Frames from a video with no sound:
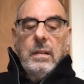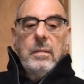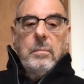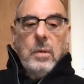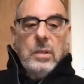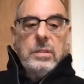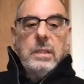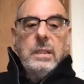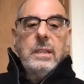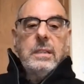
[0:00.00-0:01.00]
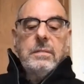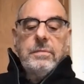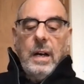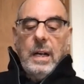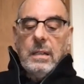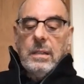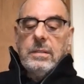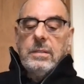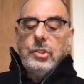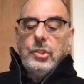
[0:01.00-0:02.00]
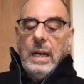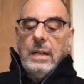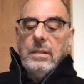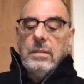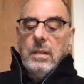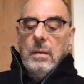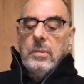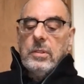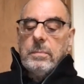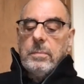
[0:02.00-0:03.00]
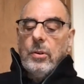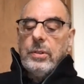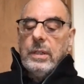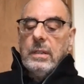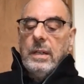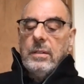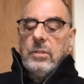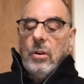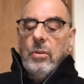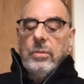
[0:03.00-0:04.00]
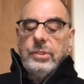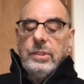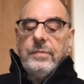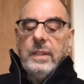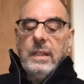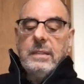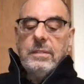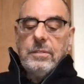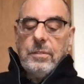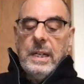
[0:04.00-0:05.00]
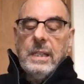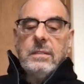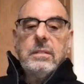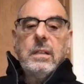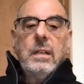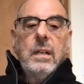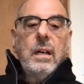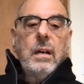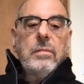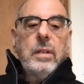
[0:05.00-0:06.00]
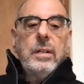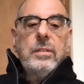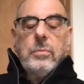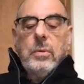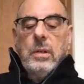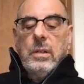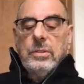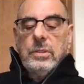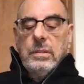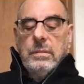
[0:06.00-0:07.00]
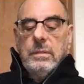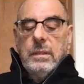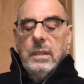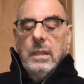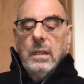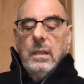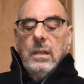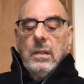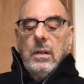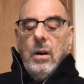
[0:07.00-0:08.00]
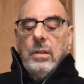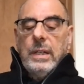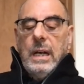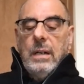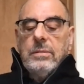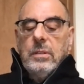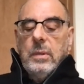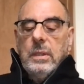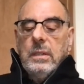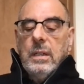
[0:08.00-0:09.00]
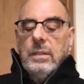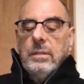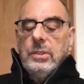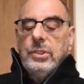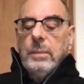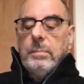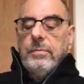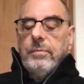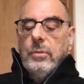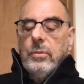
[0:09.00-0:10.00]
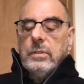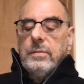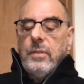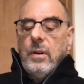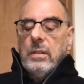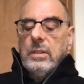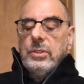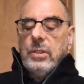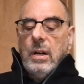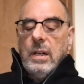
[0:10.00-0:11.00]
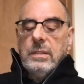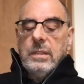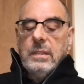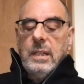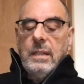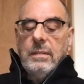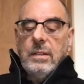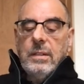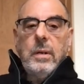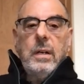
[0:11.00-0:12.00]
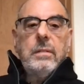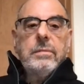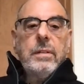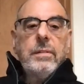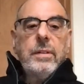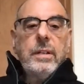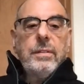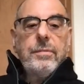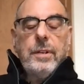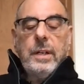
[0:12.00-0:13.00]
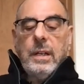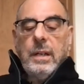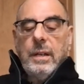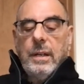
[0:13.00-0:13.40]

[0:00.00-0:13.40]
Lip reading: Mercy is violence, shattered numbers, broken letters, whole shifting strings of letters, words, calling out to one another in ship of fools, fallen shards, the 10, the 12, the 33.